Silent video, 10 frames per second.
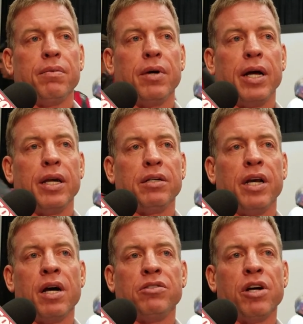I think
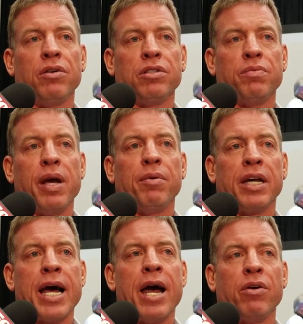Deion Jones is maybe a
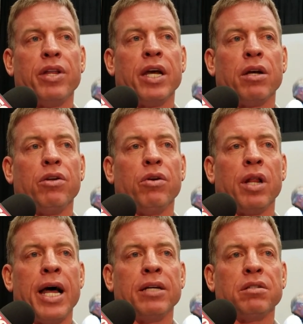guy who they can
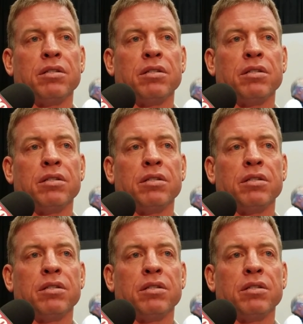utilize